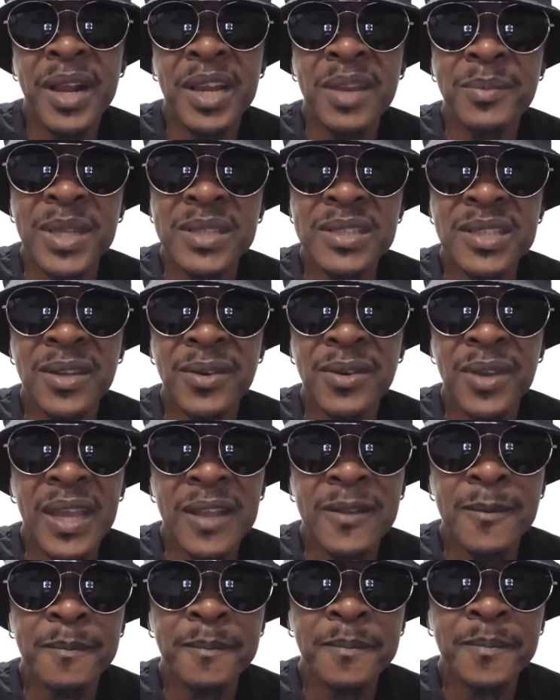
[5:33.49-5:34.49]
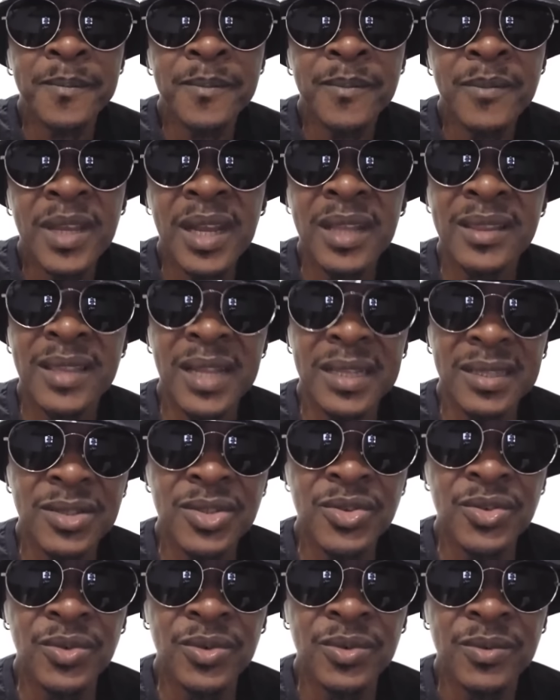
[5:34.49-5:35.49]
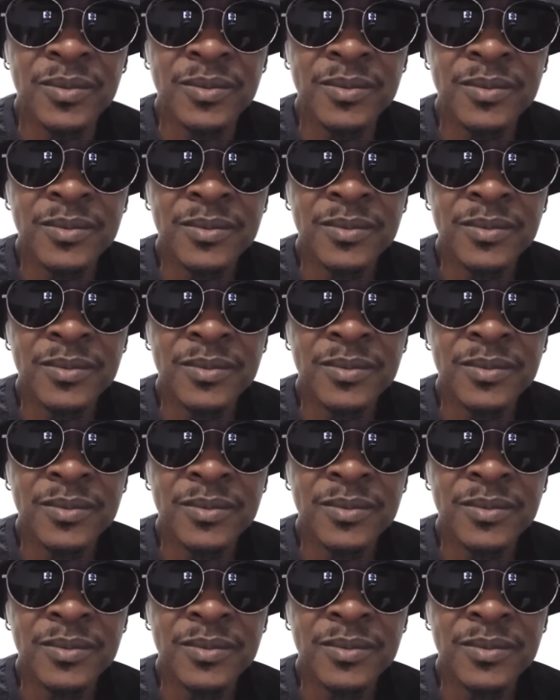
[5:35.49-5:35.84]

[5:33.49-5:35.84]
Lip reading: parliamentarian. And that is true.